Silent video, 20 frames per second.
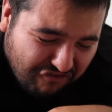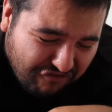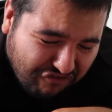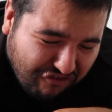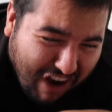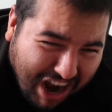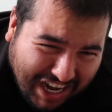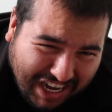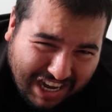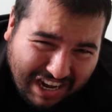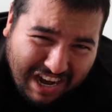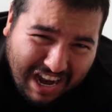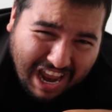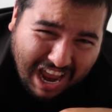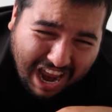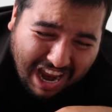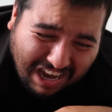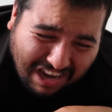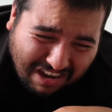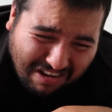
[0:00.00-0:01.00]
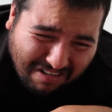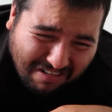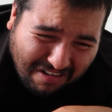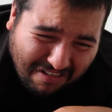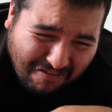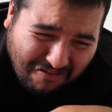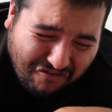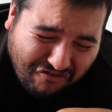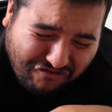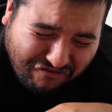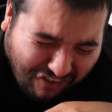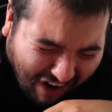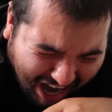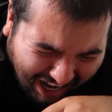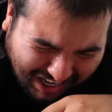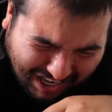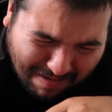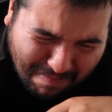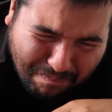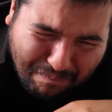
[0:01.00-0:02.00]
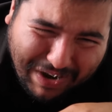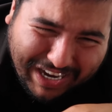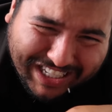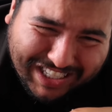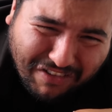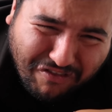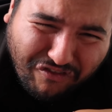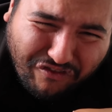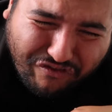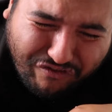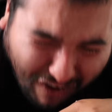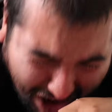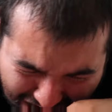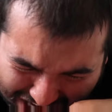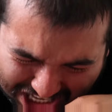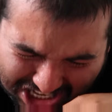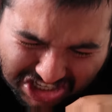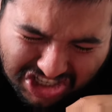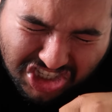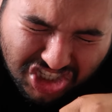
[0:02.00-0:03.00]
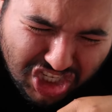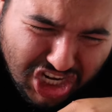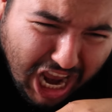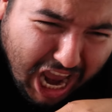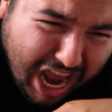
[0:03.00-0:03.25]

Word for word: f***ing hate you, you f***ing piece of f***ing shit!